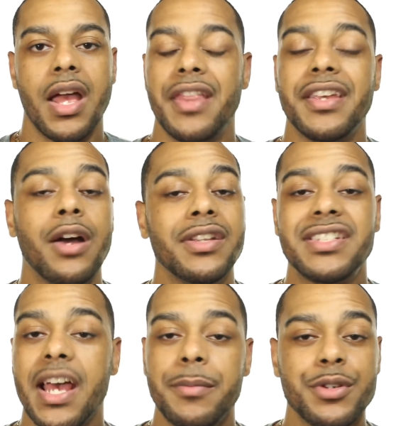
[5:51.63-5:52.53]
The only
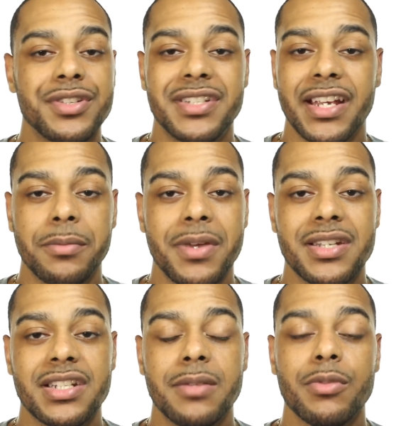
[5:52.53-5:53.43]
time you should take a
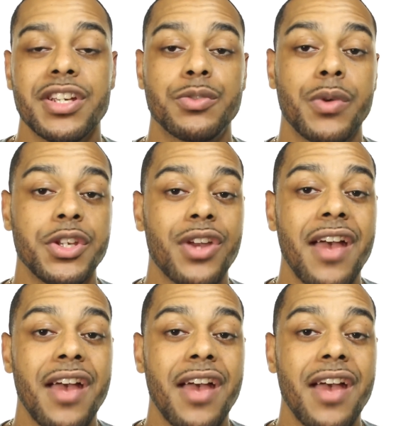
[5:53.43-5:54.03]
man's number is when you're